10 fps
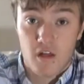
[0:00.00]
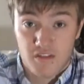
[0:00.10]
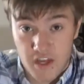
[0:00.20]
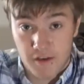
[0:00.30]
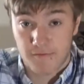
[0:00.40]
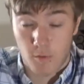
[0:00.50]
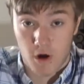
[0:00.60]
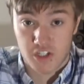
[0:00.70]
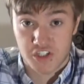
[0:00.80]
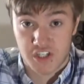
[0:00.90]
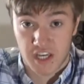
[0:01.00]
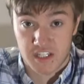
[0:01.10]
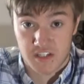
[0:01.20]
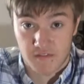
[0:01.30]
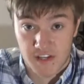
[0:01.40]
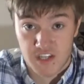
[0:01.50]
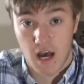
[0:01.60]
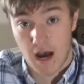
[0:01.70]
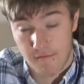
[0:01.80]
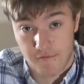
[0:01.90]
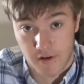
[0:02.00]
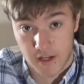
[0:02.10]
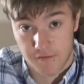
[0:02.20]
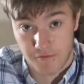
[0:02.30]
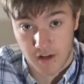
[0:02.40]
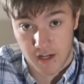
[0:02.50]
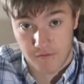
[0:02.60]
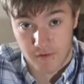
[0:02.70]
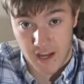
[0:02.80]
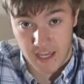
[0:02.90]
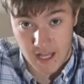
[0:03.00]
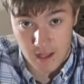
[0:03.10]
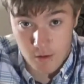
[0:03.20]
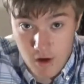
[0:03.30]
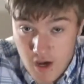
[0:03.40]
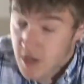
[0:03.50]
Thank you for watching Second Civics. I'm Friggity Friggity Frank Gallo,